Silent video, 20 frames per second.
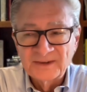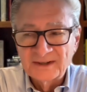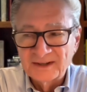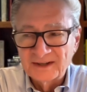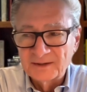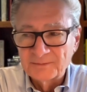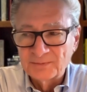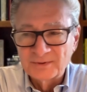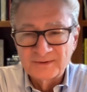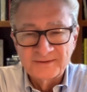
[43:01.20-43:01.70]

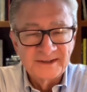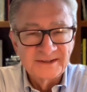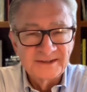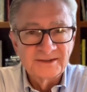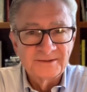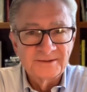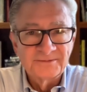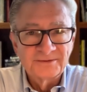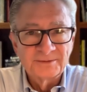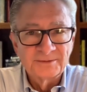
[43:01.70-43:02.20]
and prevent
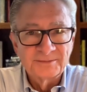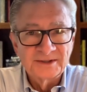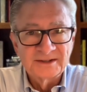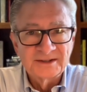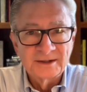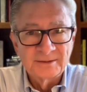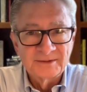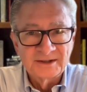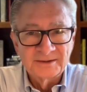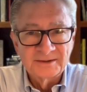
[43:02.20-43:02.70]
them from
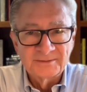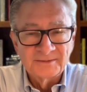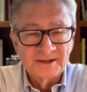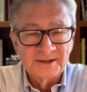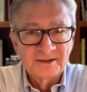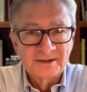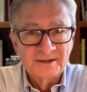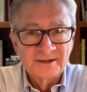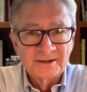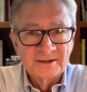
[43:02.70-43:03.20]
becoming
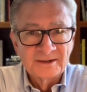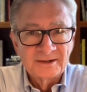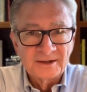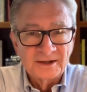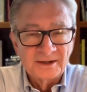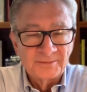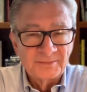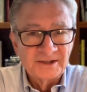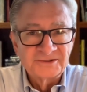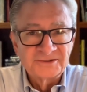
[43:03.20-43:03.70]

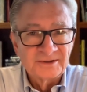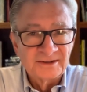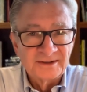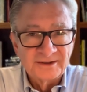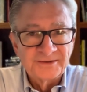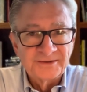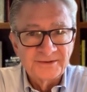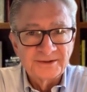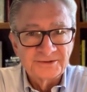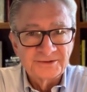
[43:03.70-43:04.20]
uh, major
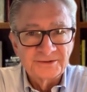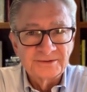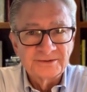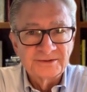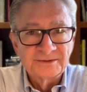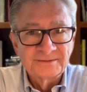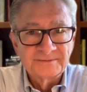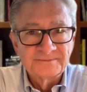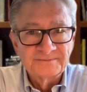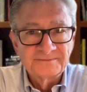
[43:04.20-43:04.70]
health issues.